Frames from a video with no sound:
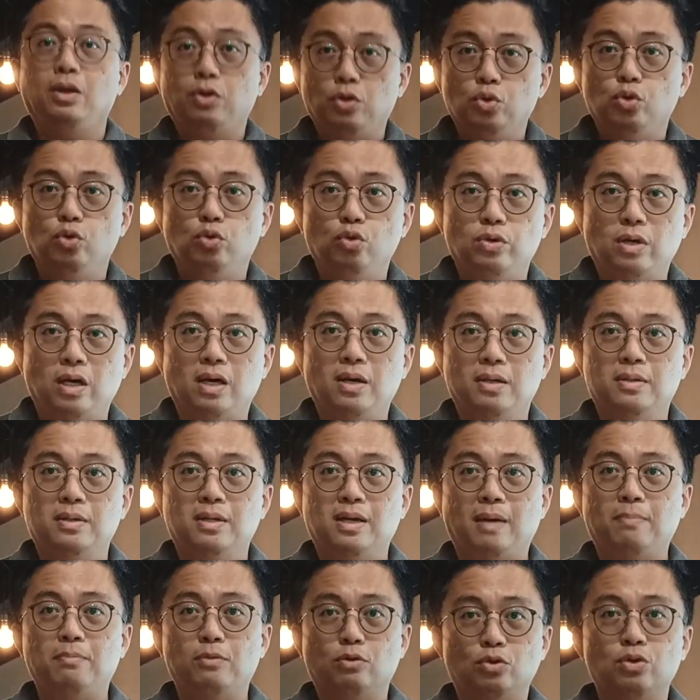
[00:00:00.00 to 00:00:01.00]
I do.
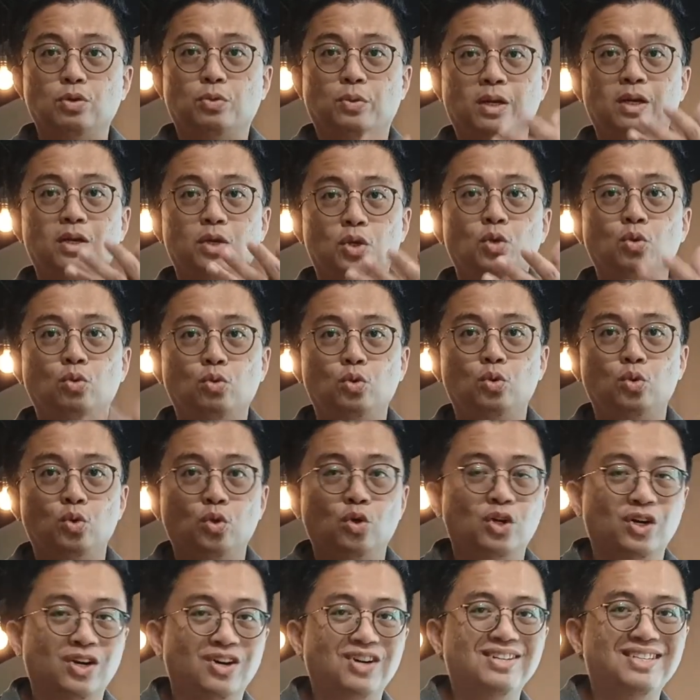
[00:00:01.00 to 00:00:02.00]
I'm not sure whether you
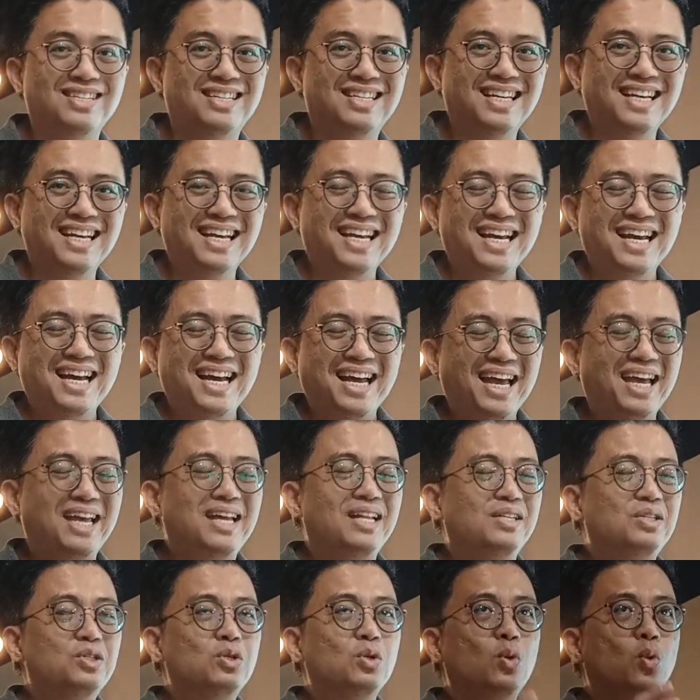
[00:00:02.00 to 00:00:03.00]
do or not.
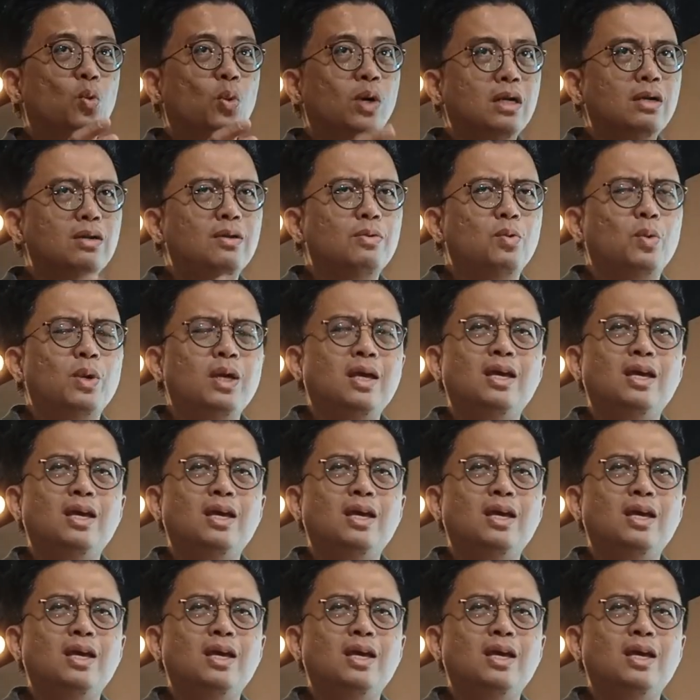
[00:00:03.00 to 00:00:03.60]
And so one of the